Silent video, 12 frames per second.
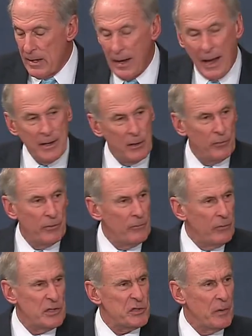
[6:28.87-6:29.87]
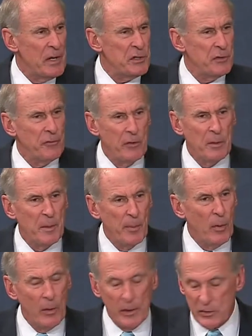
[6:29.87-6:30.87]
I hear frustration from
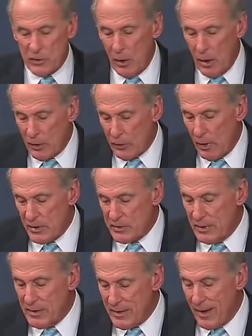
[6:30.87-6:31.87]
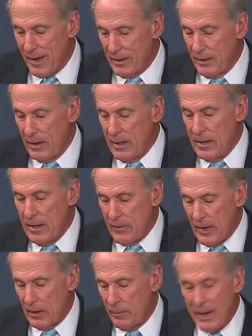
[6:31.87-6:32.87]
employers all across Indiana
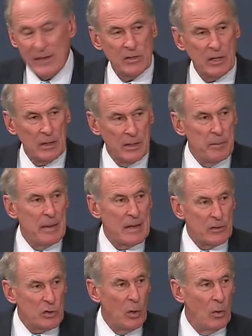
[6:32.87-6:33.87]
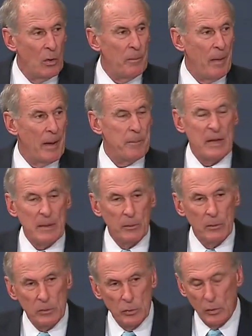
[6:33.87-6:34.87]
that are basically being told by
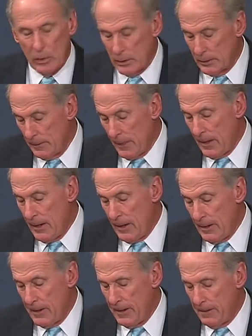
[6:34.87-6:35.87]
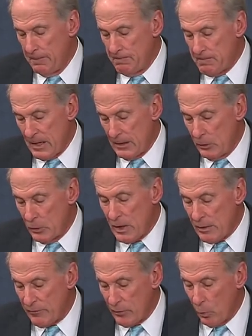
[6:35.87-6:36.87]
people who are
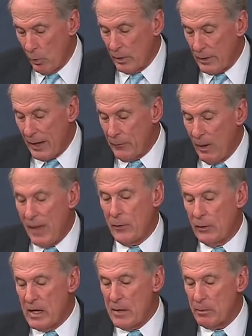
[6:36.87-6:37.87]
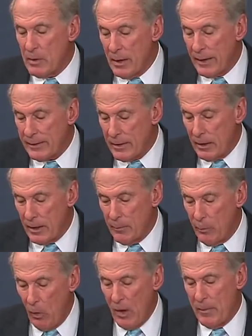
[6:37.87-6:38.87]
looking for work, I'd rather keep collecting
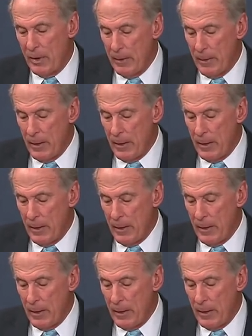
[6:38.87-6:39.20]
unemployment